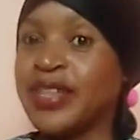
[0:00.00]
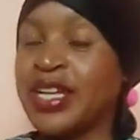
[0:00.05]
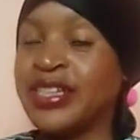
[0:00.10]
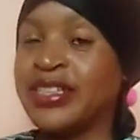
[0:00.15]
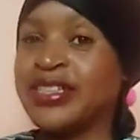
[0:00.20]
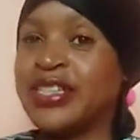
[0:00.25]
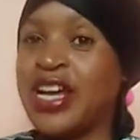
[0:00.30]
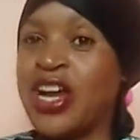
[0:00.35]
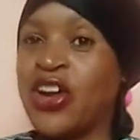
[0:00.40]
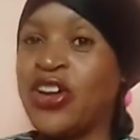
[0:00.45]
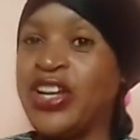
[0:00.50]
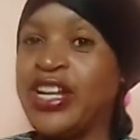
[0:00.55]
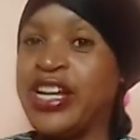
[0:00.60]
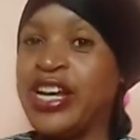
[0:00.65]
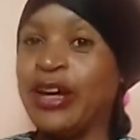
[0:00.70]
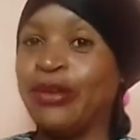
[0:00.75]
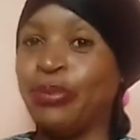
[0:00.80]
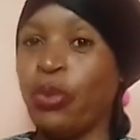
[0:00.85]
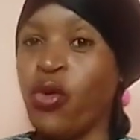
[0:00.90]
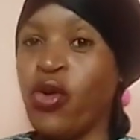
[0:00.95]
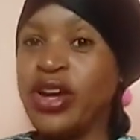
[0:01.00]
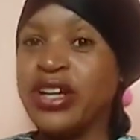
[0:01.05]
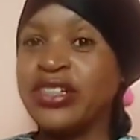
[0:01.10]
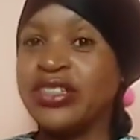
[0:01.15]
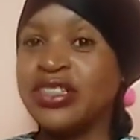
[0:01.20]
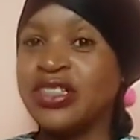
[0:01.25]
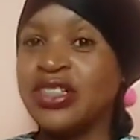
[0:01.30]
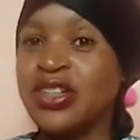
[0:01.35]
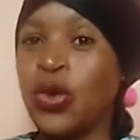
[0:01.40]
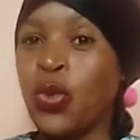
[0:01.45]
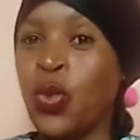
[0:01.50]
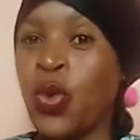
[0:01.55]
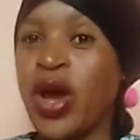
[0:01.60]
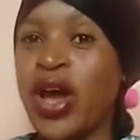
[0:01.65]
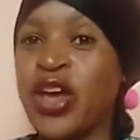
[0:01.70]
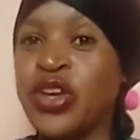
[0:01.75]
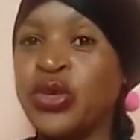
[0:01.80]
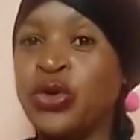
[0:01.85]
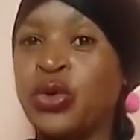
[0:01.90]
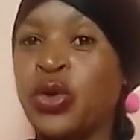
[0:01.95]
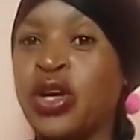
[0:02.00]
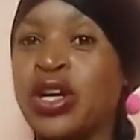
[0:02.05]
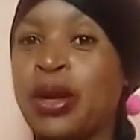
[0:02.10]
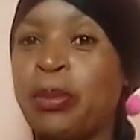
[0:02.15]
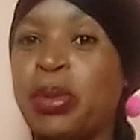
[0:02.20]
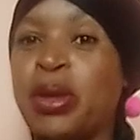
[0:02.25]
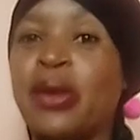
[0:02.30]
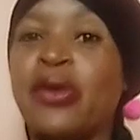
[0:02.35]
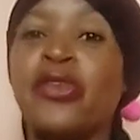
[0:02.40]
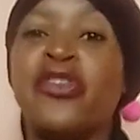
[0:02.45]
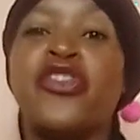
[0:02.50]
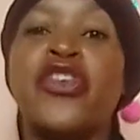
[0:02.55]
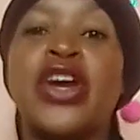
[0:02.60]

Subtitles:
Is there really a point where you're gonna be